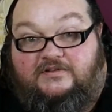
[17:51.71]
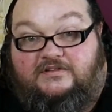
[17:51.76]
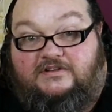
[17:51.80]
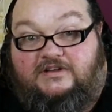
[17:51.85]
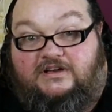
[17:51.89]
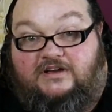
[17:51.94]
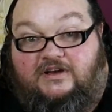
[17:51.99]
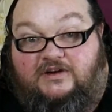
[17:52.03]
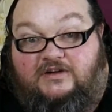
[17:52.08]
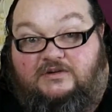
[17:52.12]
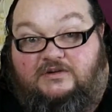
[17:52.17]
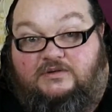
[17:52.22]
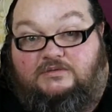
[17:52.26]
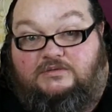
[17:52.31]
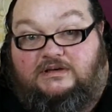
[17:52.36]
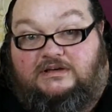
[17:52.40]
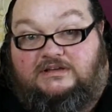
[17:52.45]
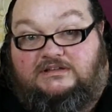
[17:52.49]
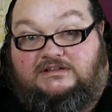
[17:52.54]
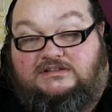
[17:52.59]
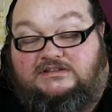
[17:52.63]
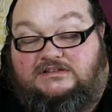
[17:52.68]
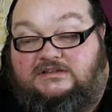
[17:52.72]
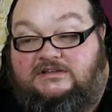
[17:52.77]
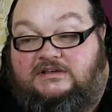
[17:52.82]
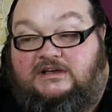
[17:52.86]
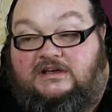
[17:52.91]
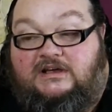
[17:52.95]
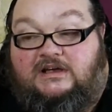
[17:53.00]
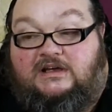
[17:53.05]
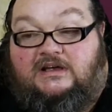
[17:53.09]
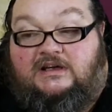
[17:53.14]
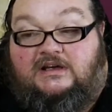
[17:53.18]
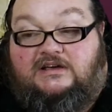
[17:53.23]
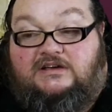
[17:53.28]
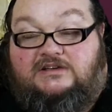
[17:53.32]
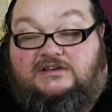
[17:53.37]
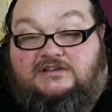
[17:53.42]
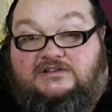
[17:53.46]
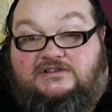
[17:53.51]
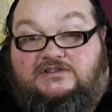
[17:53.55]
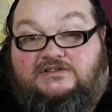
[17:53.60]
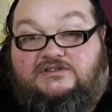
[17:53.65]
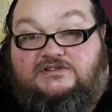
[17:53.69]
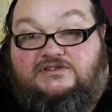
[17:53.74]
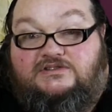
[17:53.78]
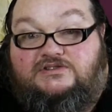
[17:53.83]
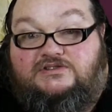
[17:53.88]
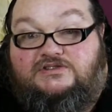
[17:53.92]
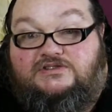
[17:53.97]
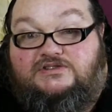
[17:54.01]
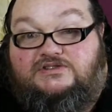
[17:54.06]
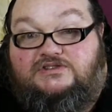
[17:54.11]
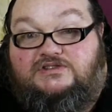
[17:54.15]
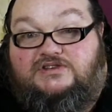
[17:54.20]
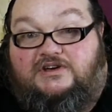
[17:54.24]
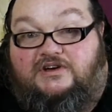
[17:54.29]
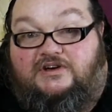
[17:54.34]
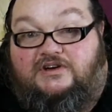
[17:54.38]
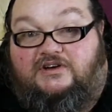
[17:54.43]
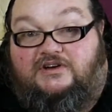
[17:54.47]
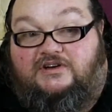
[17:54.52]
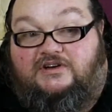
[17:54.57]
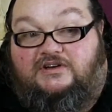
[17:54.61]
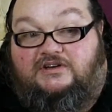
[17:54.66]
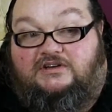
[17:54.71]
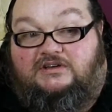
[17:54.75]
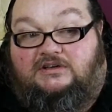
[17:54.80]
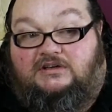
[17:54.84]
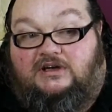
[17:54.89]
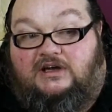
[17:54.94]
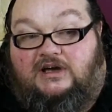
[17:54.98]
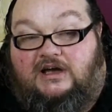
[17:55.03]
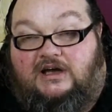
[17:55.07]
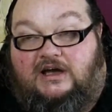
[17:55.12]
the local ones. So